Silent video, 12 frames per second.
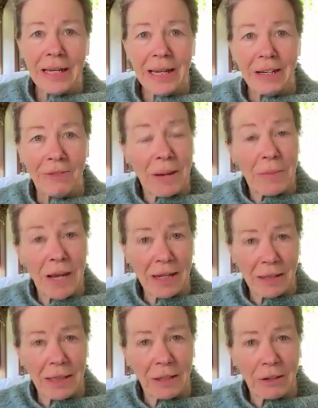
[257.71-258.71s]
And if I'm
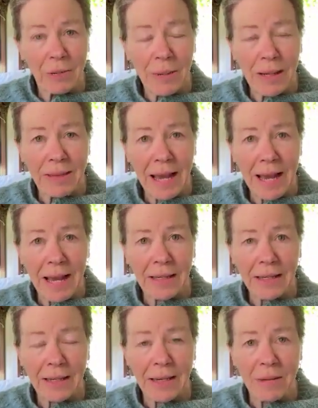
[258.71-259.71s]
not clear about
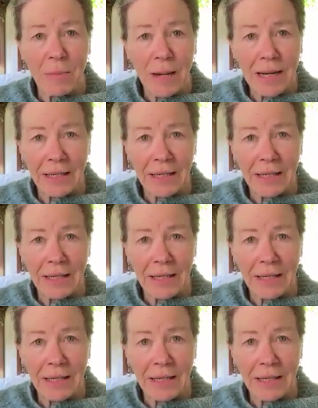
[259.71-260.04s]
that and my